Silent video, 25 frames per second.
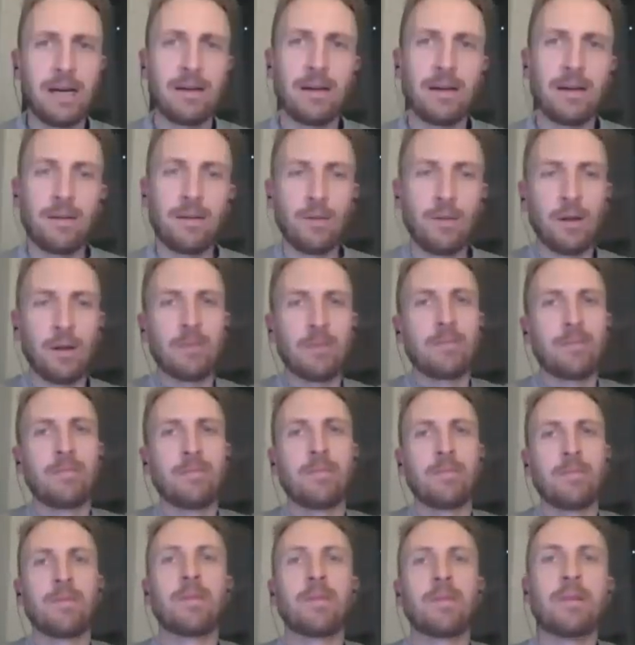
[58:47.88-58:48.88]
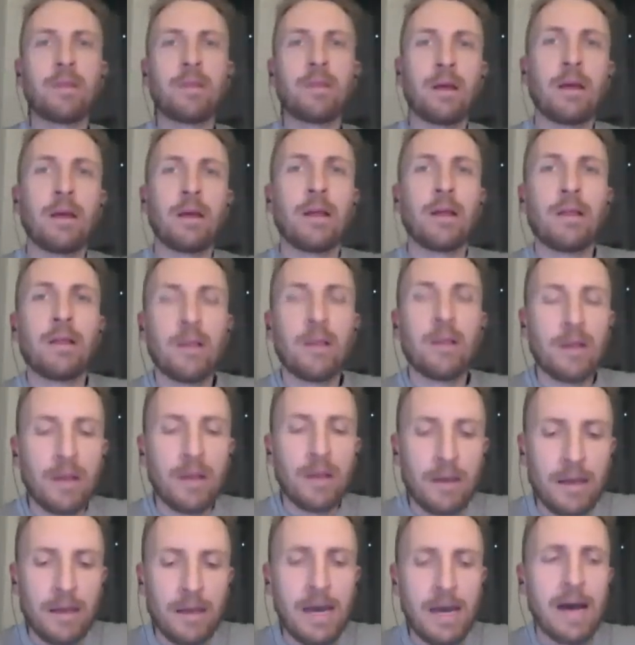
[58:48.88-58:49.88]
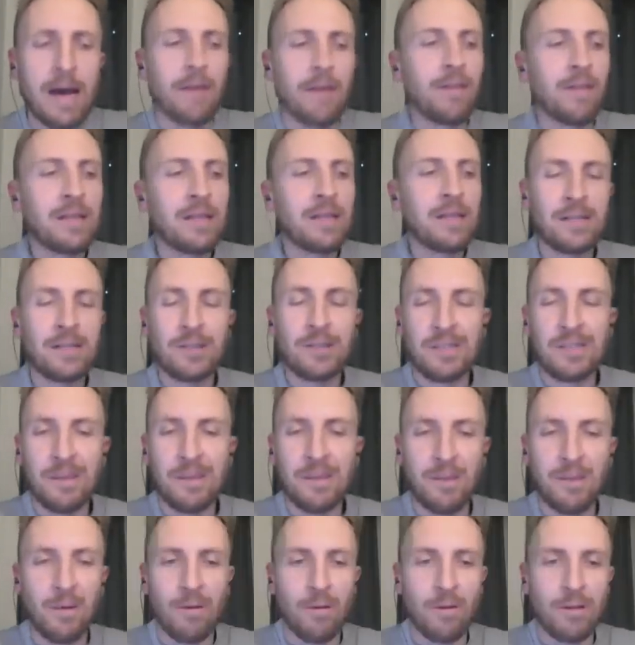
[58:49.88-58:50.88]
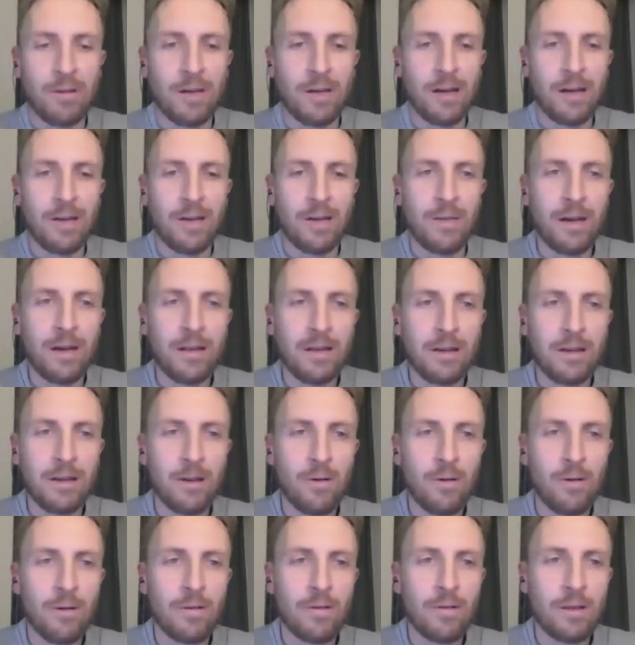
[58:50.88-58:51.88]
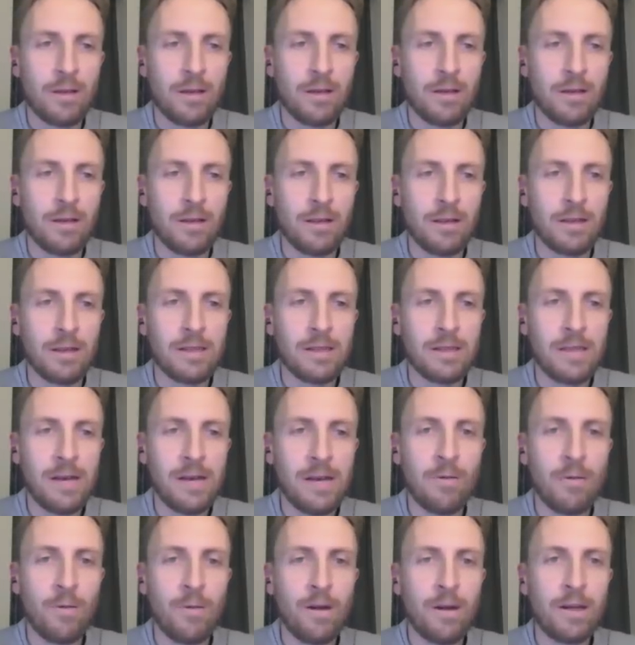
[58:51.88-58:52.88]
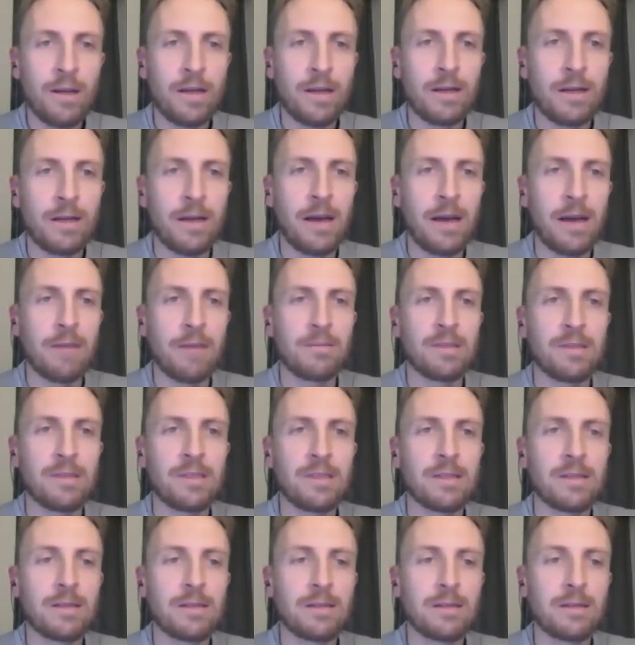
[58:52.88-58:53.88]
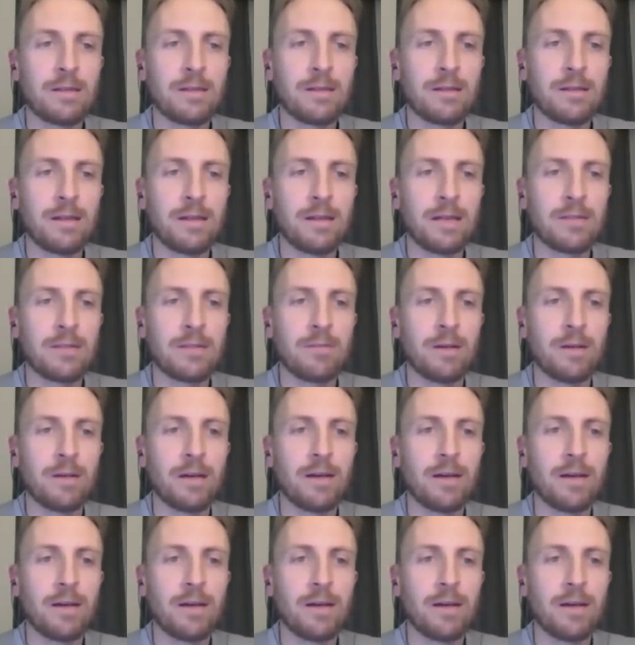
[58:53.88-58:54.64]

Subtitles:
Well, yeah, that's actually something we're talking about. The insane windy games last week.